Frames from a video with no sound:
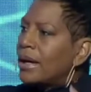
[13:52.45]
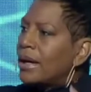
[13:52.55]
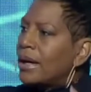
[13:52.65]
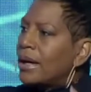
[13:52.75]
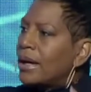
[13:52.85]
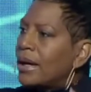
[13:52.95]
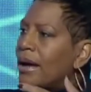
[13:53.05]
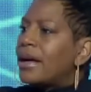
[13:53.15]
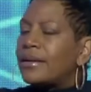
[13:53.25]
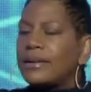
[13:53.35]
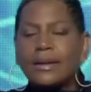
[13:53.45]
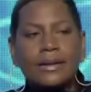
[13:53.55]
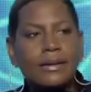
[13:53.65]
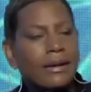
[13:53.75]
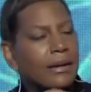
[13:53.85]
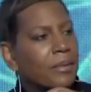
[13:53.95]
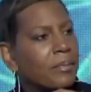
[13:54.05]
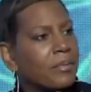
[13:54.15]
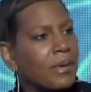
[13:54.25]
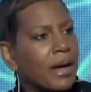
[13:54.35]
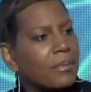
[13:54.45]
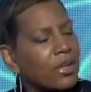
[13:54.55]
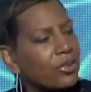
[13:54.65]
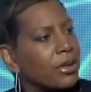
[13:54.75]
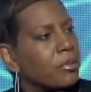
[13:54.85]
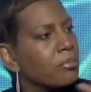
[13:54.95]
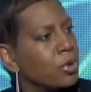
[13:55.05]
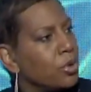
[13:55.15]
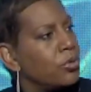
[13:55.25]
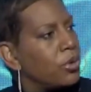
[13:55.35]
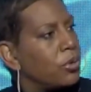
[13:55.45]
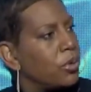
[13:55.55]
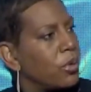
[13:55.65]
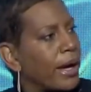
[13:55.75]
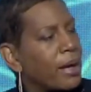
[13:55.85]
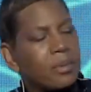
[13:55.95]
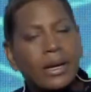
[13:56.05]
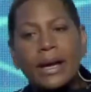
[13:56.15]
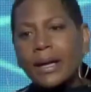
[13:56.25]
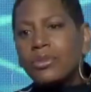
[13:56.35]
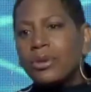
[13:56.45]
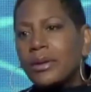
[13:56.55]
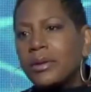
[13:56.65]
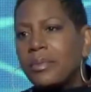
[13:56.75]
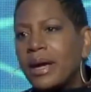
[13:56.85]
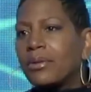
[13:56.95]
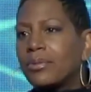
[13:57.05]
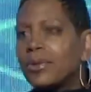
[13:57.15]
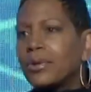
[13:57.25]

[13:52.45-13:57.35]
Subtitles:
I'm not trying to move you away, but I am trying to make room.